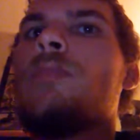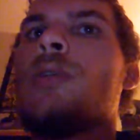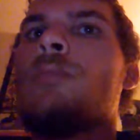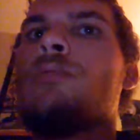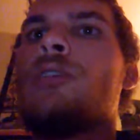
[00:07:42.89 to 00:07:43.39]

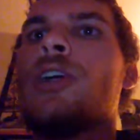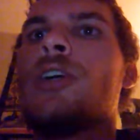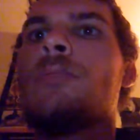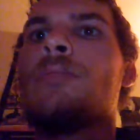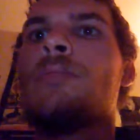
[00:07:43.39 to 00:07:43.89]
a
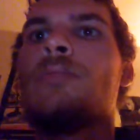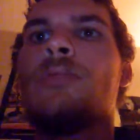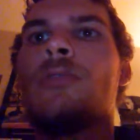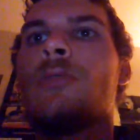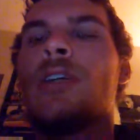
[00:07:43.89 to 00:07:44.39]
breakup
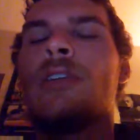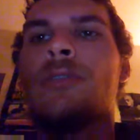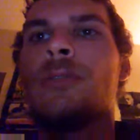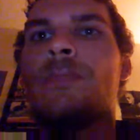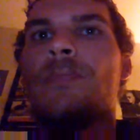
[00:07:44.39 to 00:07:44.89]
or
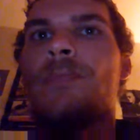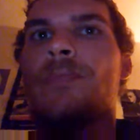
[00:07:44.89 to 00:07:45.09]
whatever.